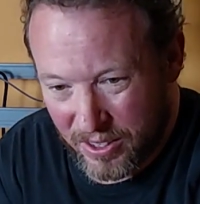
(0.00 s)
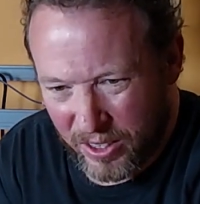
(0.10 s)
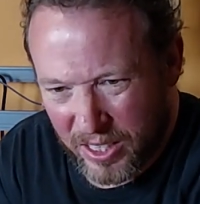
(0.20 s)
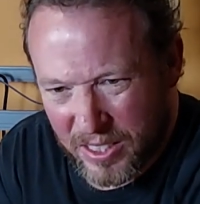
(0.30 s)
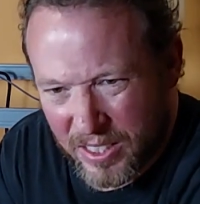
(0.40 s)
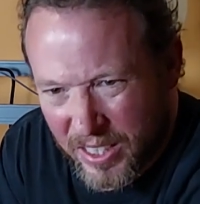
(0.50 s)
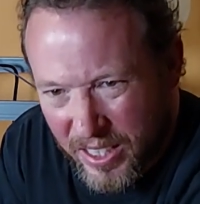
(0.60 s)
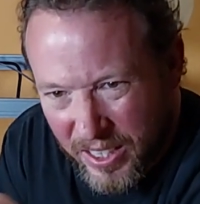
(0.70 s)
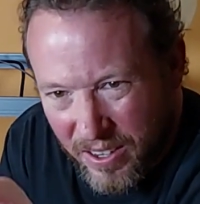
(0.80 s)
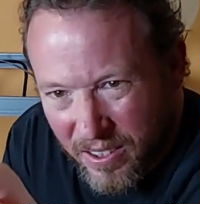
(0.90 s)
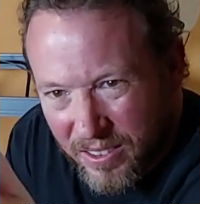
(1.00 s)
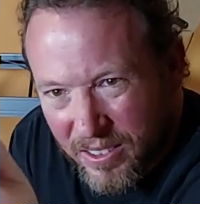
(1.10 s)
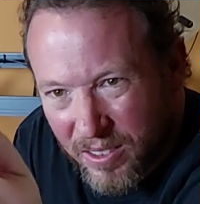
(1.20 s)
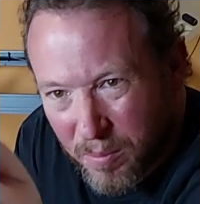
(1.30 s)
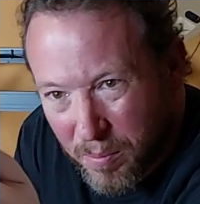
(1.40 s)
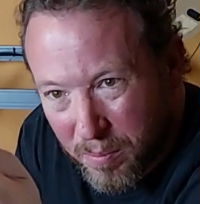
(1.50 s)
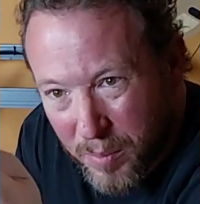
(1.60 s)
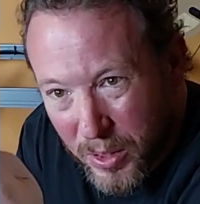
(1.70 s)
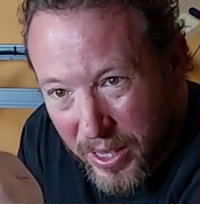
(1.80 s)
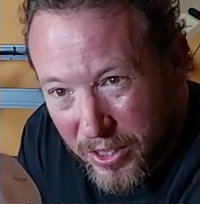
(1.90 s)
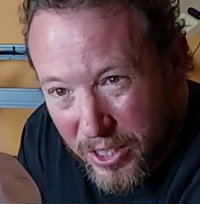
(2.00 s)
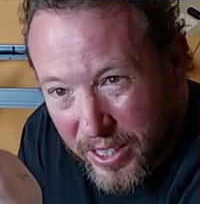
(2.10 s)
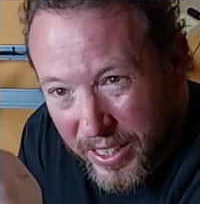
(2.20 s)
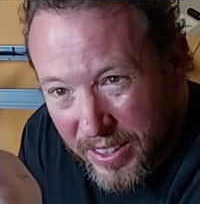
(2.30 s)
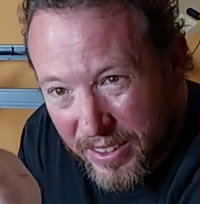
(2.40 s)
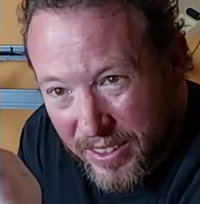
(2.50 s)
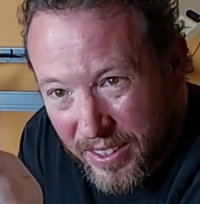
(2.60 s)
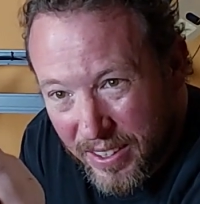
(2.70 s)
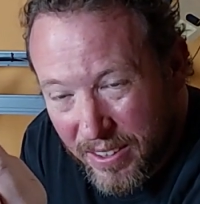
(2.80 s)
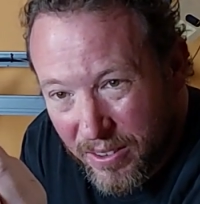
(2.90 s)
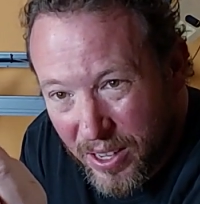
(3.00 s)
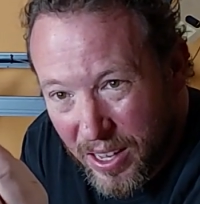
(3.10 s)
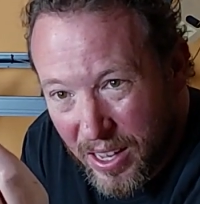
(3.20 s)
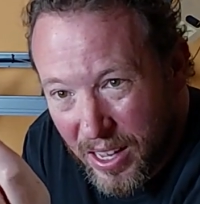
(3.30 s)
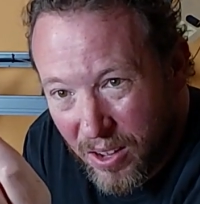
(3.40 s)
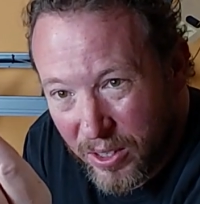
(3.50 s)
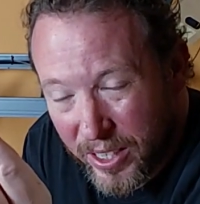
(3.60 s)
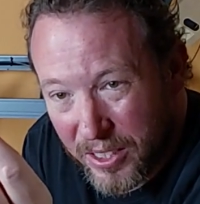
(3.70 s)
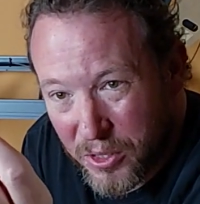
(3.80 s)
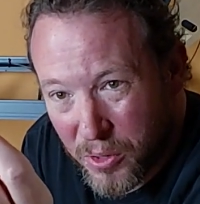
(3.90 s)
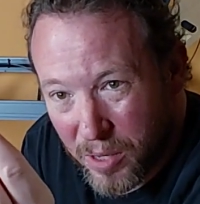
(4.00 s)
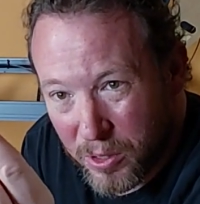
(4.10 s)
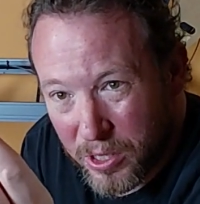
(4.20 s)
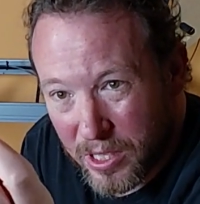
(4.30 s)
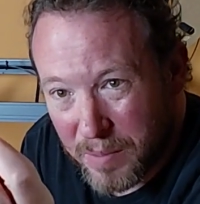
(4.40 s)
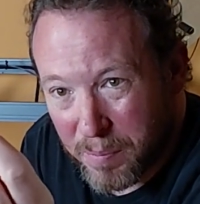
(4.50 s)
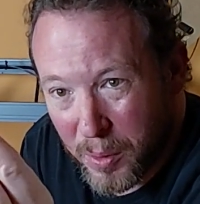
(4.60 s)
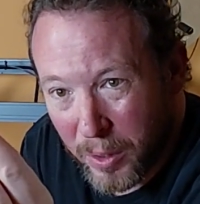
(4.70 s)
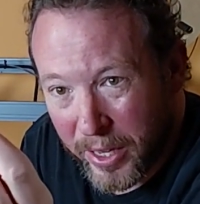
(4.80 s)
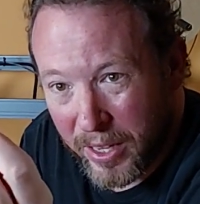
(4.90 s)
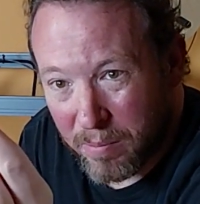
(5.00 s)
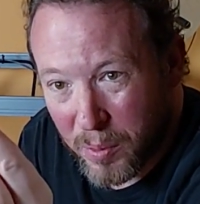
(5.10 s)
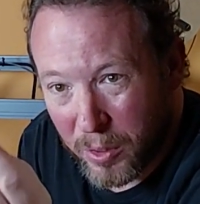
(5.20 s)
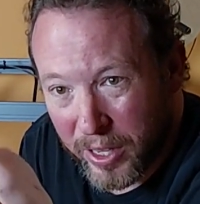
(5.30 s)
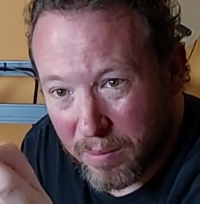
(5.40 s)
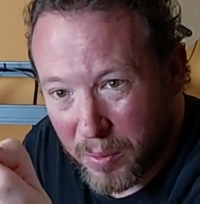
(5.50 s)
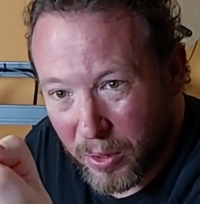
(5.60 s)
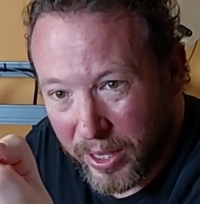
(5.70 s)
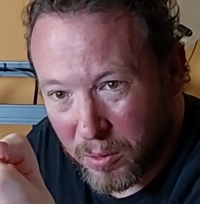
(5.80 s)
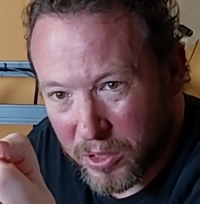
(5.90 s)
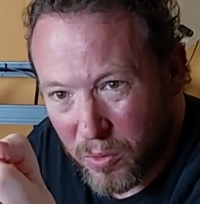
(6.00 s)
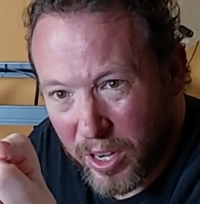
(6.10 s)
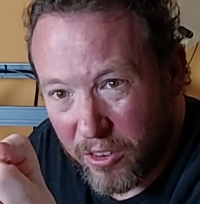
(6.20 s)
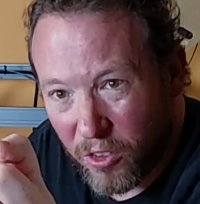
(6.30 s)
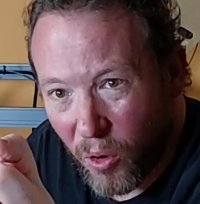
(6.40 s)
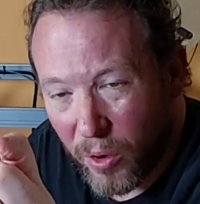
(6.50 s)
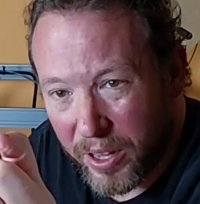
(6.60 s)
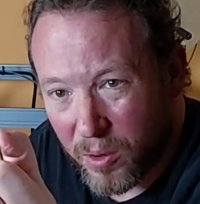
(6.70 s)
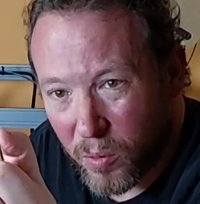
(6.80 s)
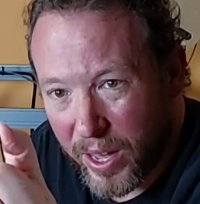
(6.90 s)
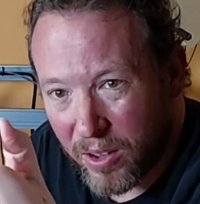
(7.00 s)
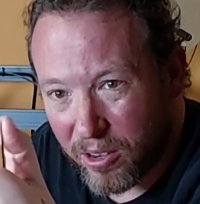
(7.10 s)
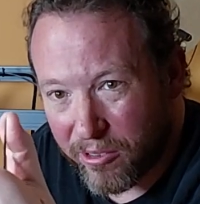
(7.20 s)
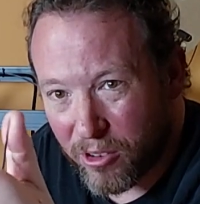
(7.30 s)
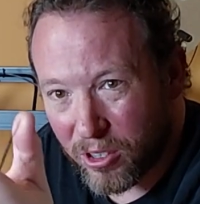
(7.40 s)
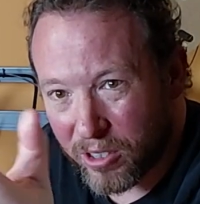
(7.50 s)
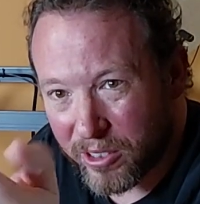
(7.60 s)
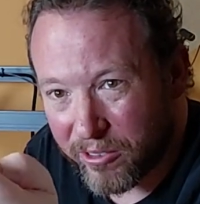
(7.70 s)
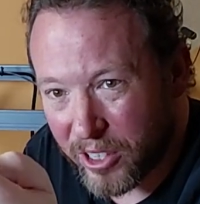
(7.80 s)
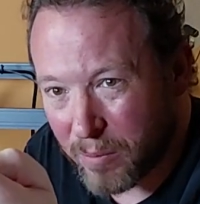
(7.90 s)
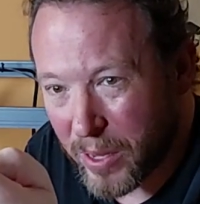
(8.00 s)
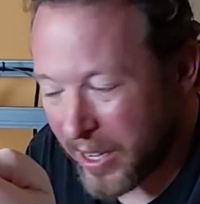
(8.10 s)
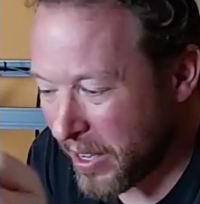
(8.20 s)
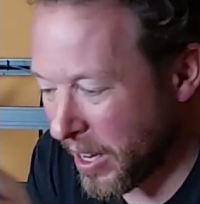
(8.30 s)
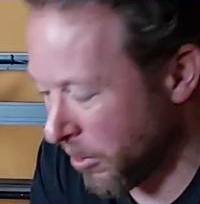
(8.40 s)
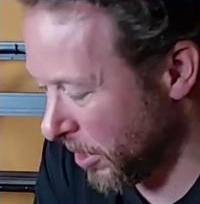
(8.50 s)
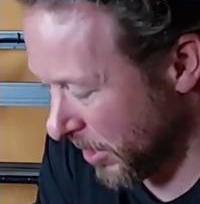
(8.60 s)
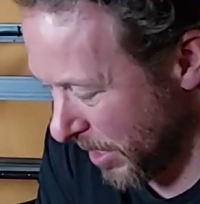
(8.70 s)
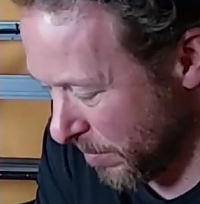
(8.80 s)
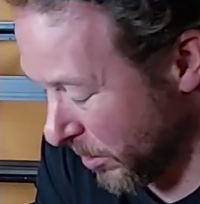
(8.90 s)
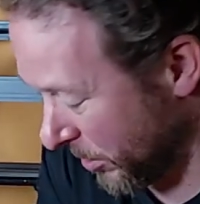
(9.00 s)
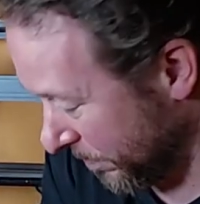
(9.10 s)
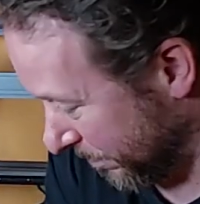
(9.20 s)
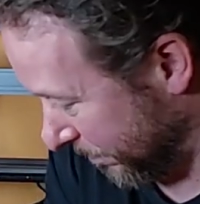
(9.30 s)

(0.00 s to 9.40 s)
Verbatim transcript: You can see here, potentially, how the extruder was just pulling and pulling and pulling, was really gnawing away on the front of the filament and nothing came out.